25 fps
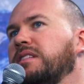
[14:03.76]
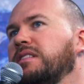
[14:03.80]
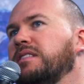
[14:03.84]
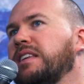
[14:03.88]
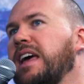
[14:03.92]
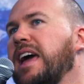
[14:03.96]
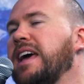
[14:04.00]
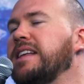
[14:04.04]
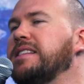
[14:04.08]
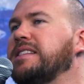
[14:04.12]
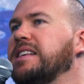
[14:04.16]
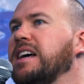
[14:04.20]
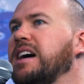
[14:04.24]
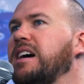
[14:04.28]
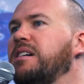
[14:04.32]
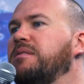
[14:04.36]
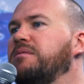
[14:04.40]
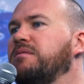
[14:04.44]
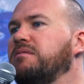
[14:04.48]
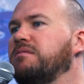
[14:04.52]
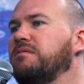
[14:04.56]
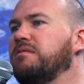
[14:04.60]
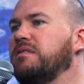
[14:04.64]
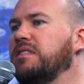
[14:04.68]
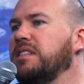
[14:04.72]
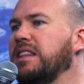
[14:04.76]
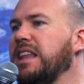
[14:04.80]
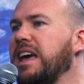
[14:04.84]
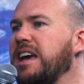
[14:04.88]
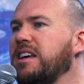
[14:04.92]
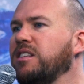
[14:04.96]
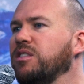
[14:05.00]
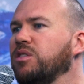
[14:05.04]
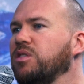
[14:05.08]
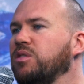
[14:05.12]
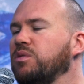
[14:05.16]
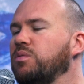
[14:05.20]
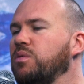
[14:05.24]
heads up,
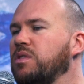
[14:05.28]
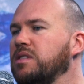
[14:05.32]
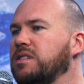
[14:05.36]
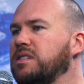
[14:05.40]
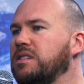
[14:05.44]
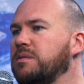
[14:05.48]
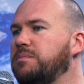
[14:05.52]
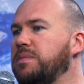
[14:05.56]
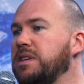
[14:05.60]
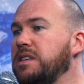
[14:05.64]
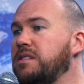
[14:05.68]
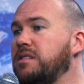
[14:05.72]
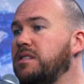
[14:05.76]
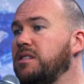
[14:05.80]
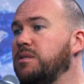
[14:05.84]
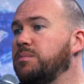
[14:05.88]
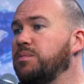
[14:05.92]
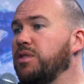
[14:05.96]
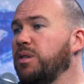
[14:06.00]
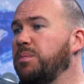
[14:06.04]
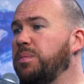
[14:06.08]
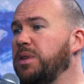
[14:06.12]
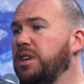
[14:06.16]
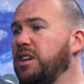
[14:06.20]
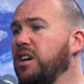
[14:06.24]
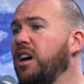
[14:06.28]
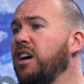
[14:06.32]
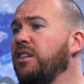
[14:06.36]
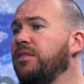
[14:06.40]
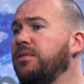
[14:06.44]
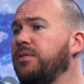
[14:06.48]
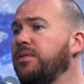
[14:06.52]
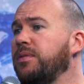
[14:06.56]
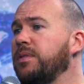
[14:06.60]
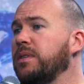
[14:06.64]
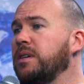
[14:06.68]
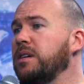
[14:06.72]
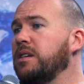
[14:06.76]
landlord wants to piss this property
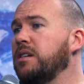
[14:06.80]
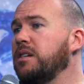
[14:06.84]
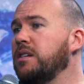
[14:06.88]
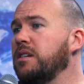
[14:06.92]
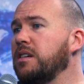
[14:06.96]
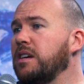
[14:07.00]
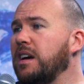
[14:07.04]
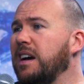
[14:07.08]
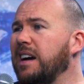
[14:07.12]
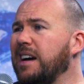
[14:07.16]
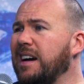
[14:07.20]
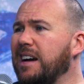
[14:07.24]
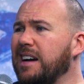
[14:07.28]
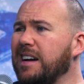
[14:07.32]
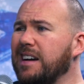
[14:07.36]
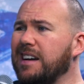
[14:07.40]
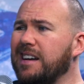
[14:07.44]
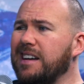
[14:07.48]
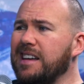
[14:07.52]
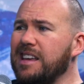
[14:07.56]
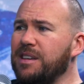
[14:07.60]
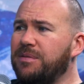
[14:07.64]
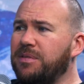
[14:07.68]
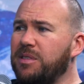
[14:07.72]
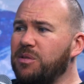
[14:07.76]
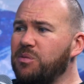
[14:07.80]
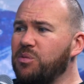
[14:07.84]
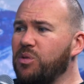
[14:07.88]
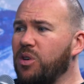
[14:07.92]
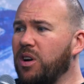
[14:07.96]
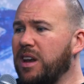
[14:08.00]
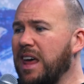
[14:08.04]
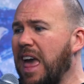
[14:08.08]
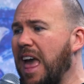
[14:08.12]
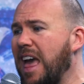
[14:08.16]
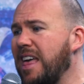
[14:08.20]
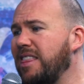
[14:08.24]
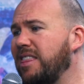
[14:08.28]
off. If you
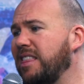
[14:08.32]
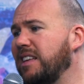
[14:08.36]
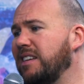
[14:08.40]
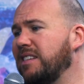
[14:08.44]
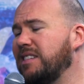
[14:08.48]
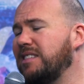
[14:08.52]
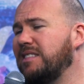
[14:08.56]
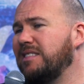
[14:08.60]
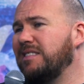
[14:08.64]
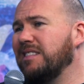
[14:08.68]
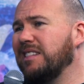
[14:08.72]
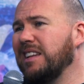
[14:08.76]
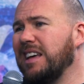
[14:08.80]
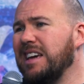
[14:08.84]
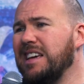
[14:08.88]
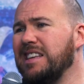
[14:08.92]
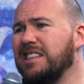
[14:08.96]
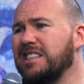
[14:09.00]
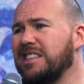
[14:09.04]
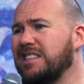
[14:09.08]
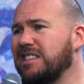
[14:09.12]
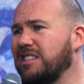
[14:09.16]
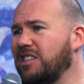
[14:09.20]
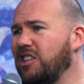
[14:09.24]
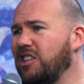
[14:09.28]
want to end the lease